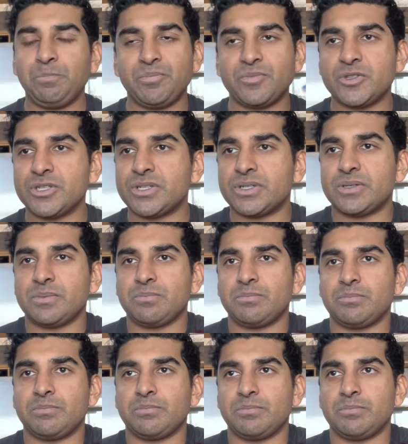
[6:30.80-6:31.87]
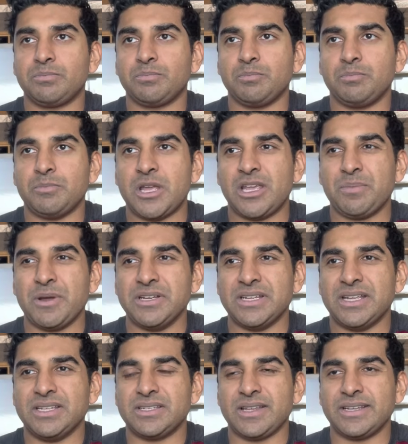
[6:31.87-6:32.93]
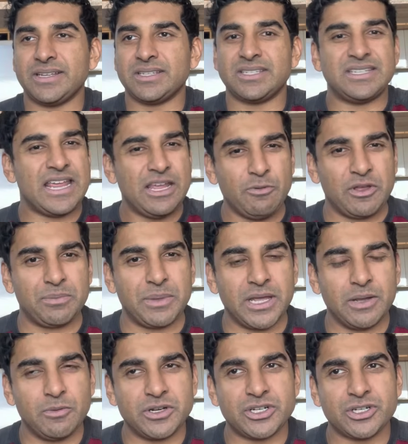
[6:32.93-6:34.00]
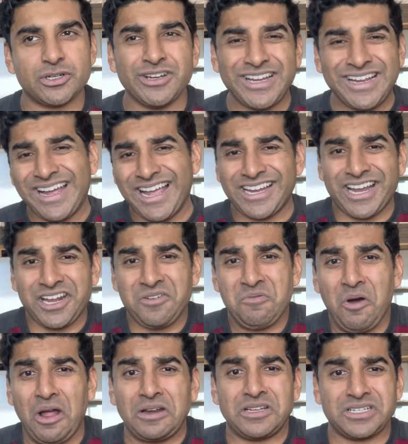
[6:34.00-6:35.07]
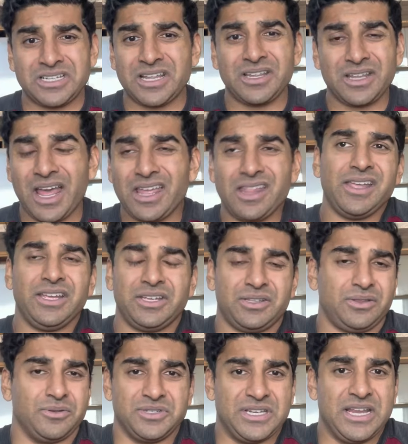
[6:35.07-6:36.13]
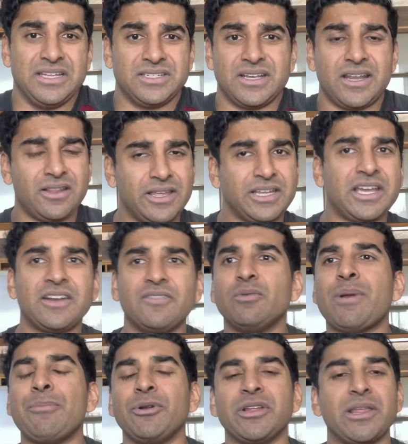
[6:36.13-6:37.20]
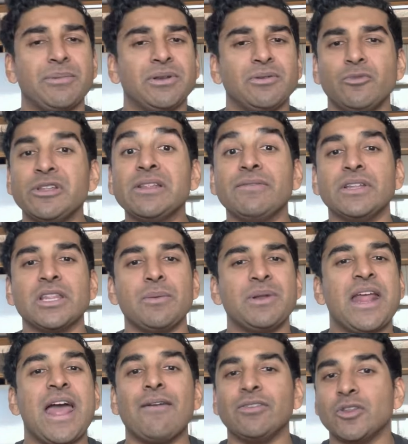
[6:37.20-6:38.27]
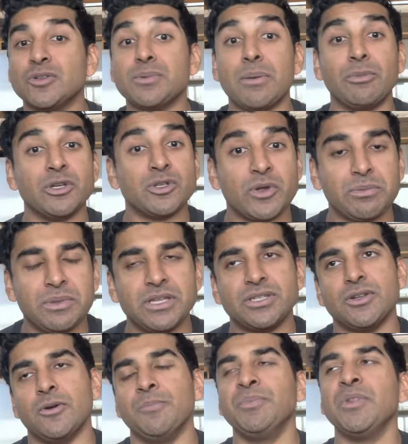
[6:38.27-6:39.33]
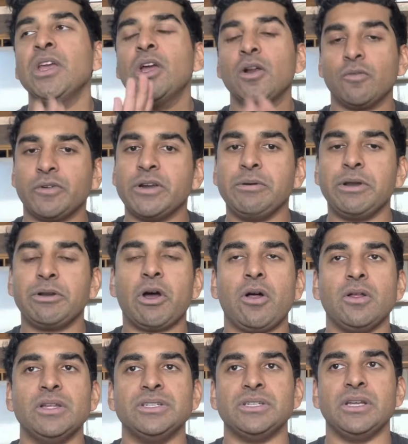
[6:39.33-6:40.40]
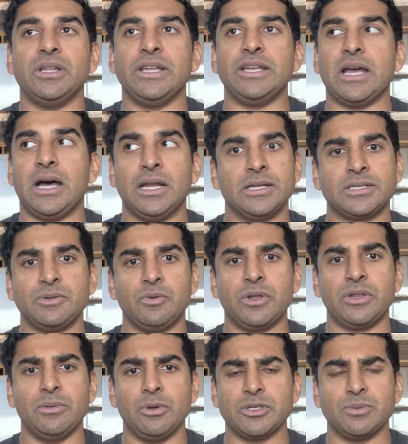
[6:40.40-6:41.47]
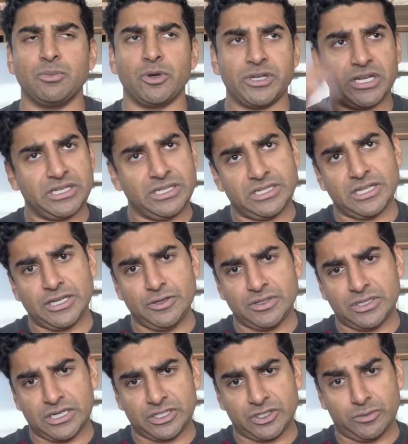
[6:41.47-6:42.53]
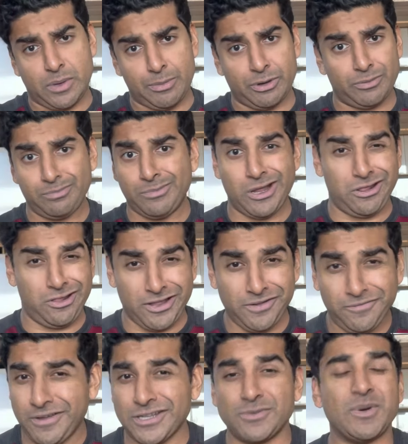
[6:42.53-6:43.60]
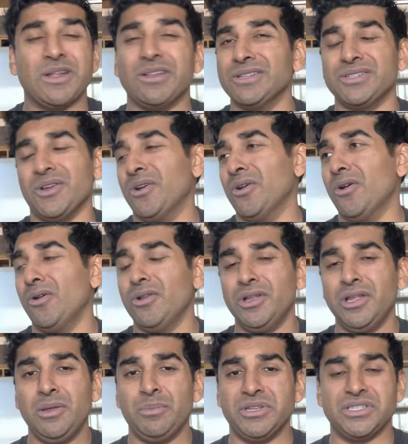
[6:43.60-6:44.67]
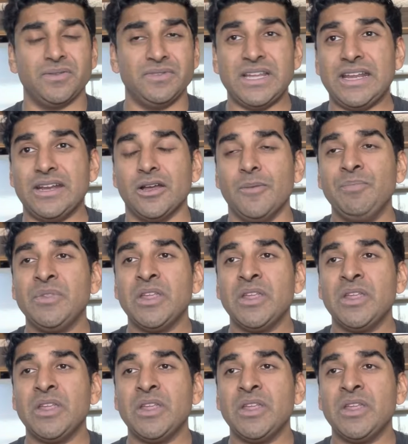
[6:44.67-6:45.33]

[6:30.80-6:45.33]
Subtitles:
just make my days stay with me, which I kind of want, because I like those days and I like kind of remembering them and reliving them and having those memories with me. So free recall is honestly one of the most important techniques that I use to actually remember my life, as well as all bits of data.